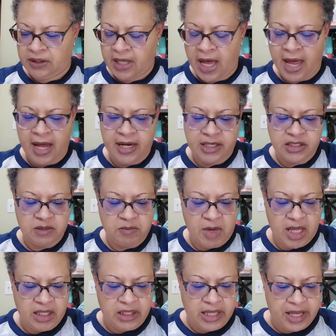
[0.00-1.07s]
That is
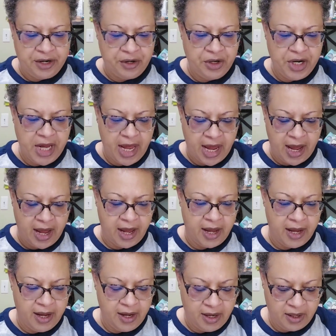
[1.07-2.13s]
my letter
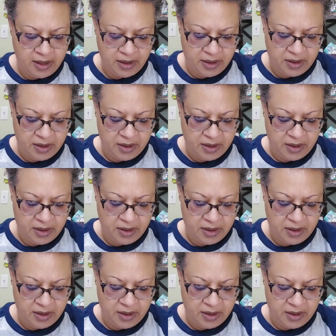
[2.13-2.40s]
K.